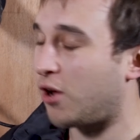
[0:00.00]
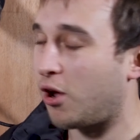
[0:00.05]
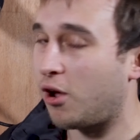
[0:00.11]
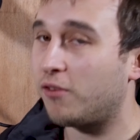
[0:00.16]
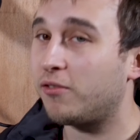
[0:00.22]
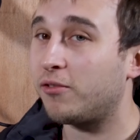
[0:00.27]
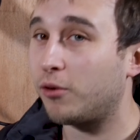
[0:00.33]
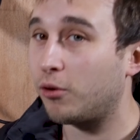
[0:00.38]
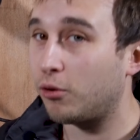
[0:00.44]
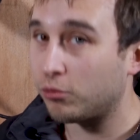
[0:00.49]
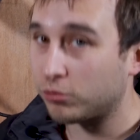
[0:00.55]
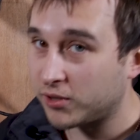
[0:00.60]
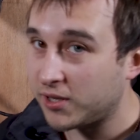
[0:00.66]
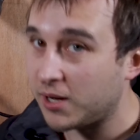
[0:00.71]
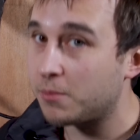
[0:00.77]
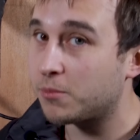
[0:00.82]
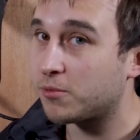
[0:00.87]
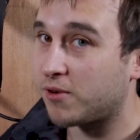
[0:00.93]
off or
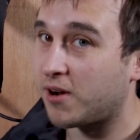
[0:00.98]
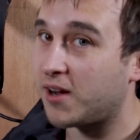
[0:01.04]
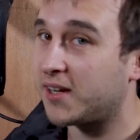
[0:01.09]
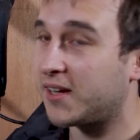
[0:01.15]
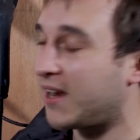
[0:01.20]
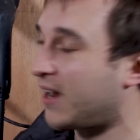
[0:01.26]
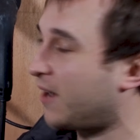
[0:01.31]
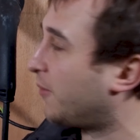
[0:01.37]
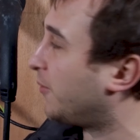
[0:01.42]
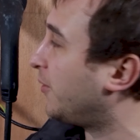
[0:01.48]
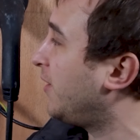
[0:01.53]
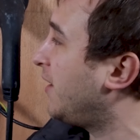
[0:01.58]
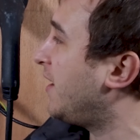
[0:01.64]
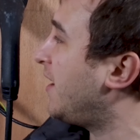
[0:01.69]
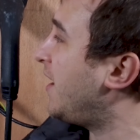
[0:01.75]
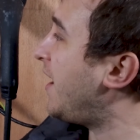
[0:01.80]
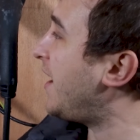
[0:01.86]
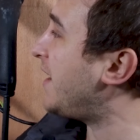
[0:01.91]
dimmed right down,
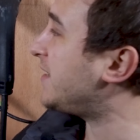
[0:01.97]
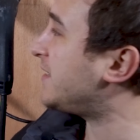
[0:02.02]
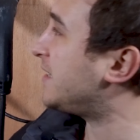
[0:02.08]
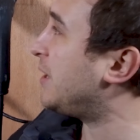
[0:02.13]
it's